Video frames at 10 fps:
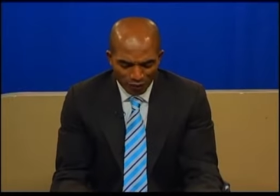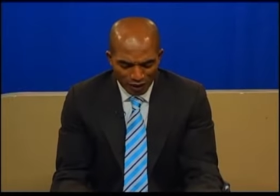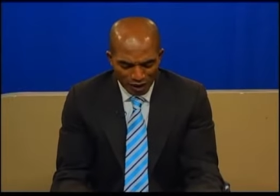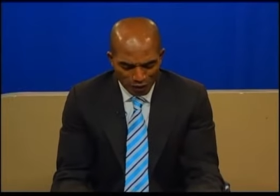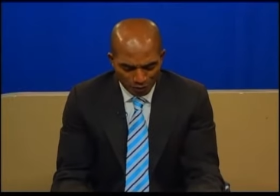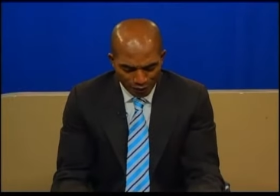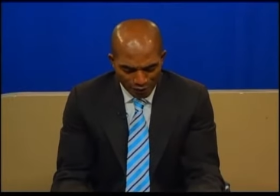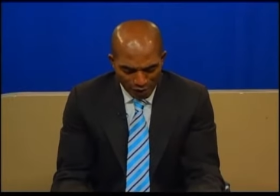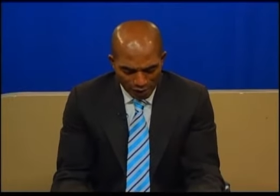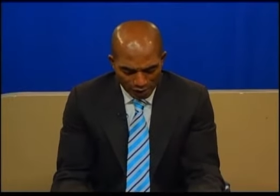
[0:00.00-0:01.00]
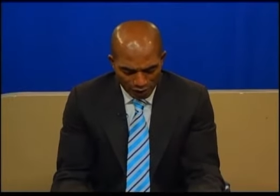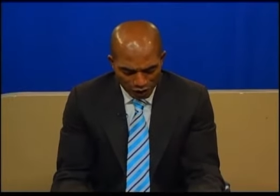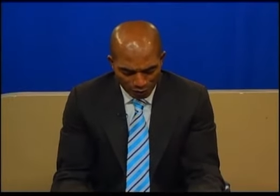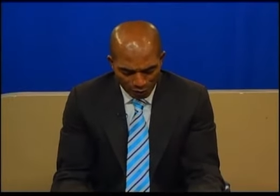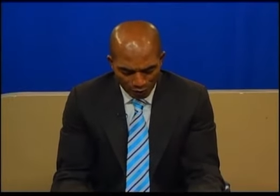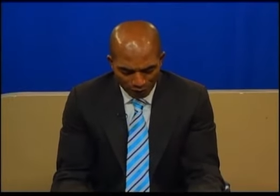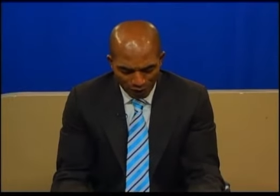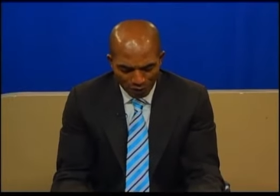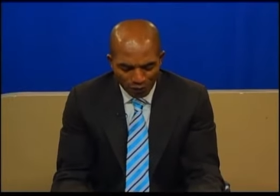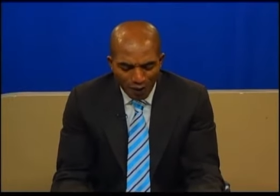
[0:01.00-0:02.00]
the spirit, uh, the spirit of
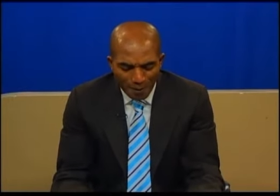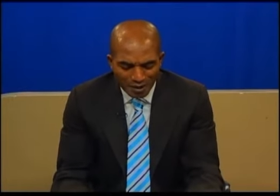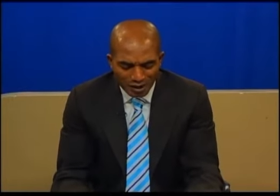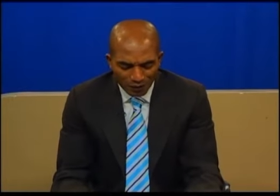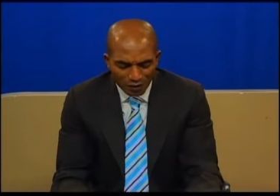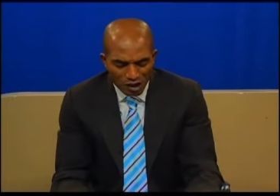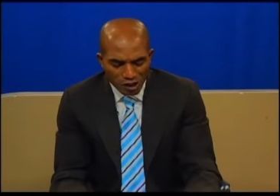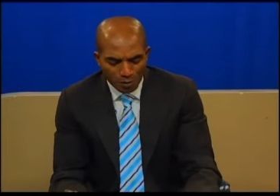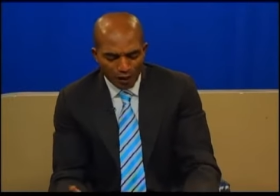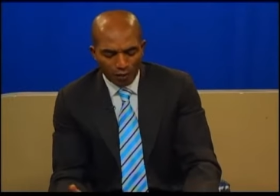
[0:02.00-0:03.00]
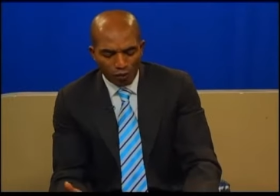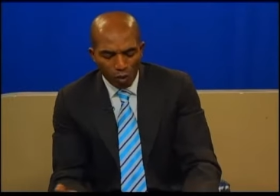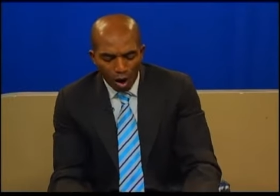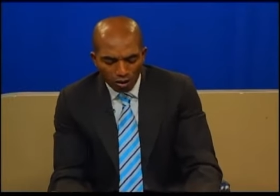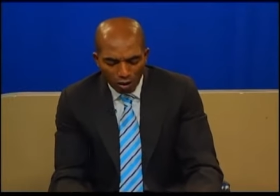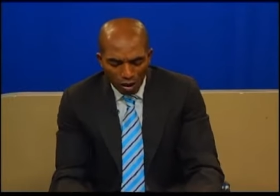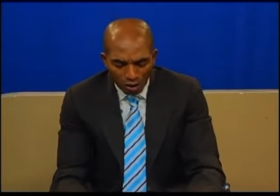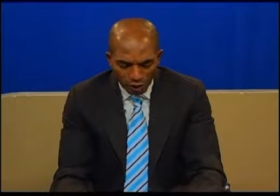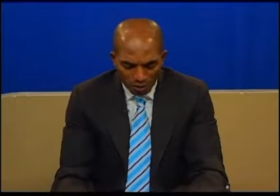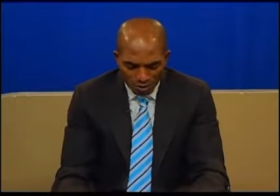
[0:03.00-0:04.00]
infirmity, spirit of
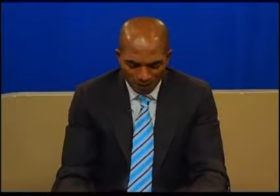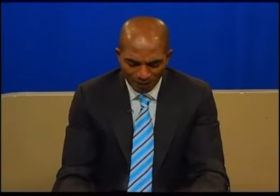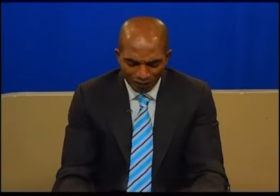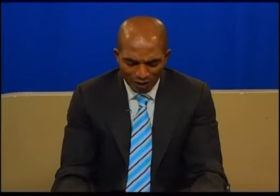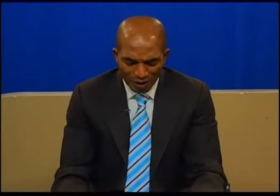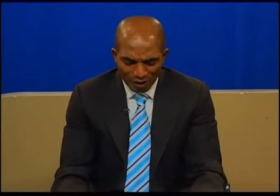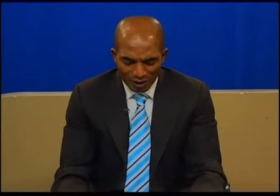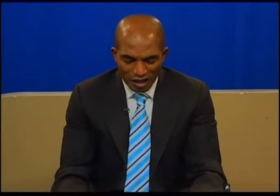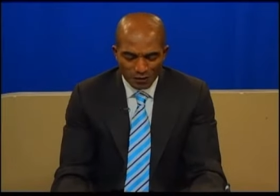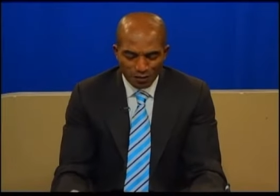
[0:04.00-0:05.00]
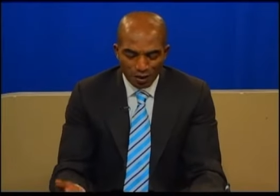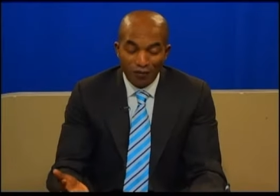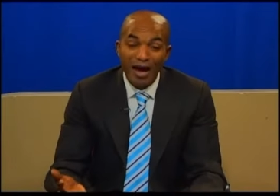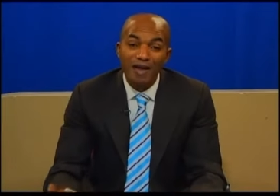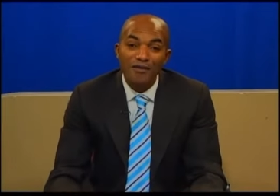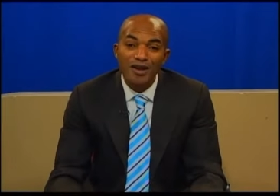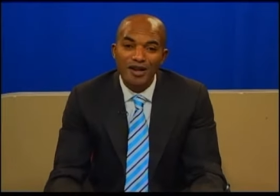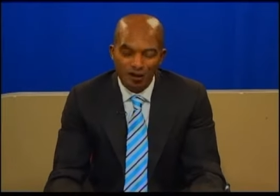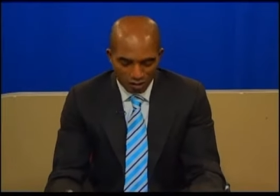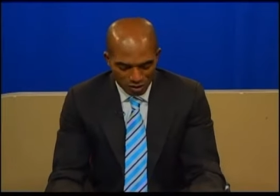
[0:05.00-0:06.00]
whoredoms, the spirit of
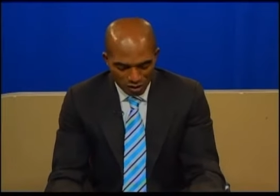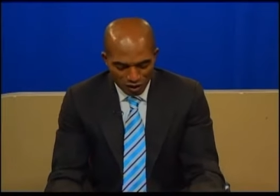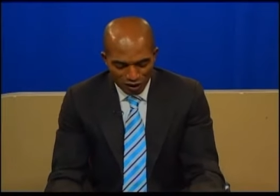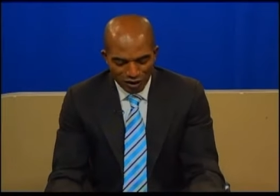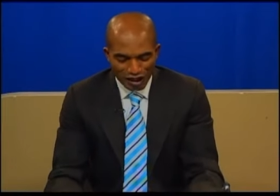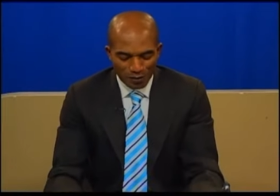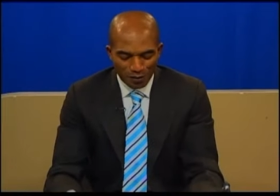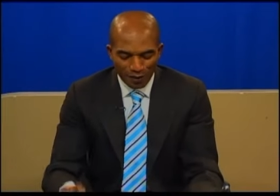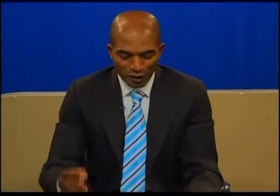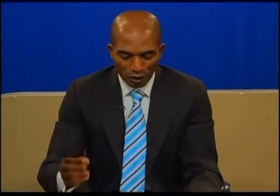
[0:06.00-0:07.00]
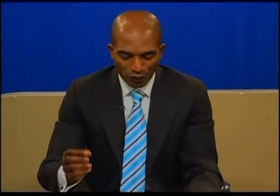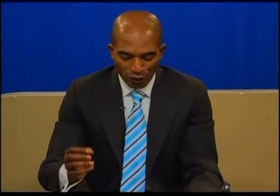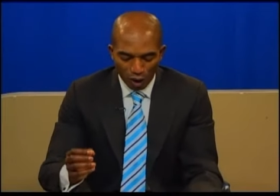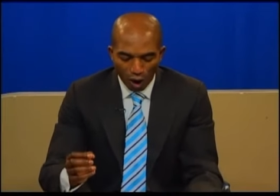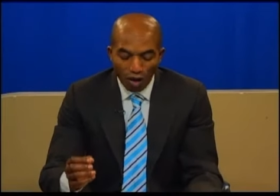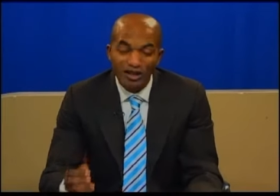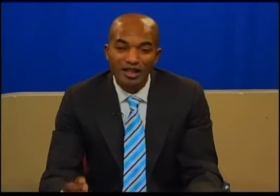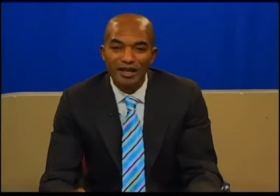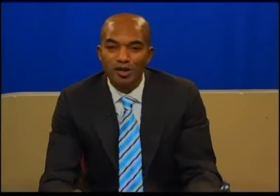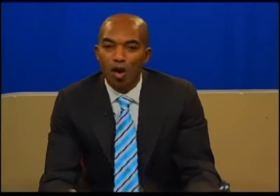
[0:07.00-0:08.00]
heaviness, the spirit of
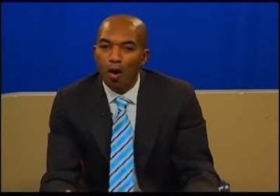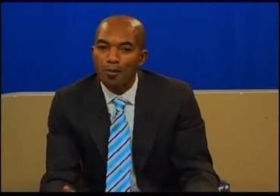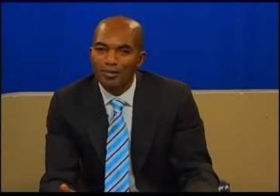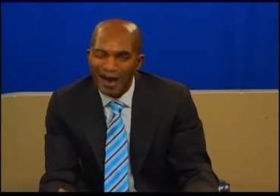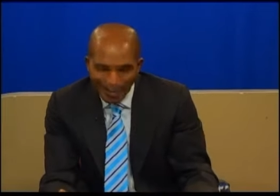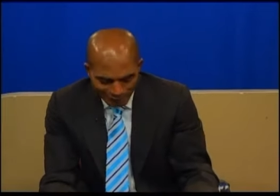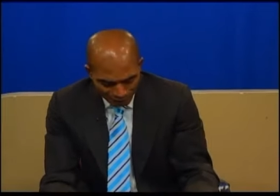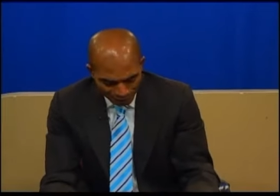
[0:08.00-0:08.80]
haughtiness or pride.